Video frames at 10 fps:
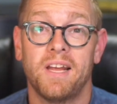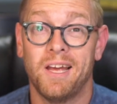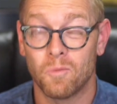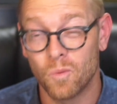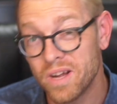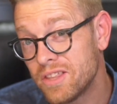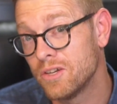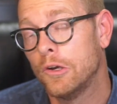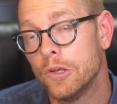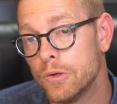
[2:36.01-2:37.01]
and with
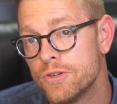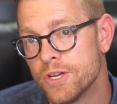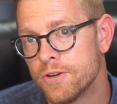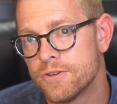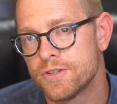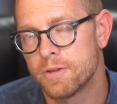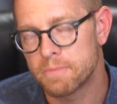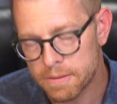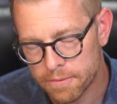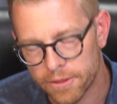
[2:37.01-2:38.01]
your users, the
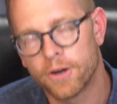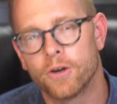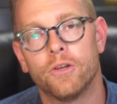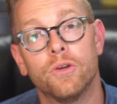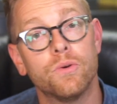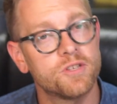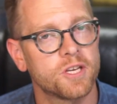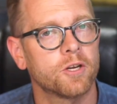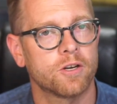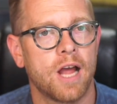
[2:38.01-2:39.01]
people that are
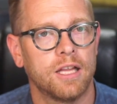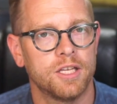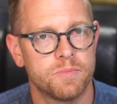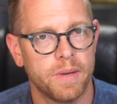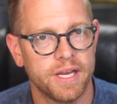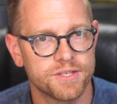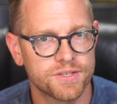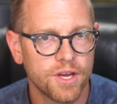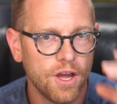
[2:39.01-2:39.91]
using your knowledge base.